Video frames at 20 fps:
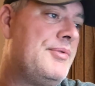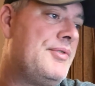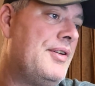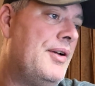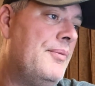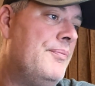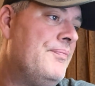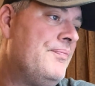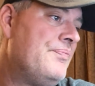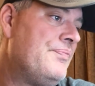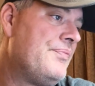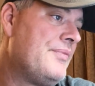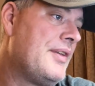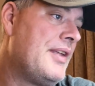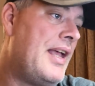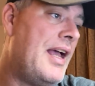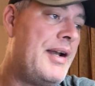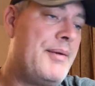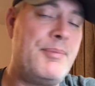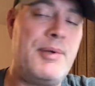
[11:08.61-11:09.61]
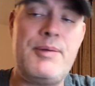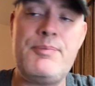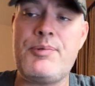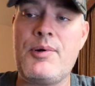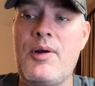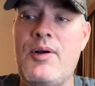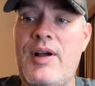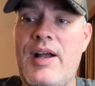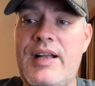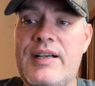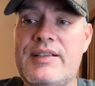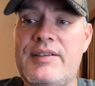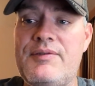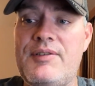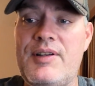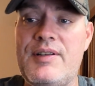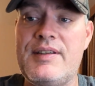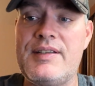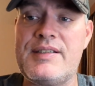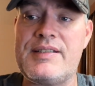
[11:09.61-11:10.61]
So, got to be proactive
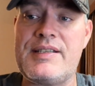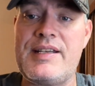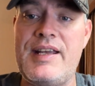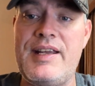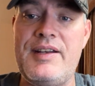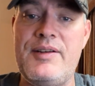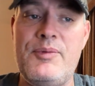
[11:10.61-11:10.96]
on the staying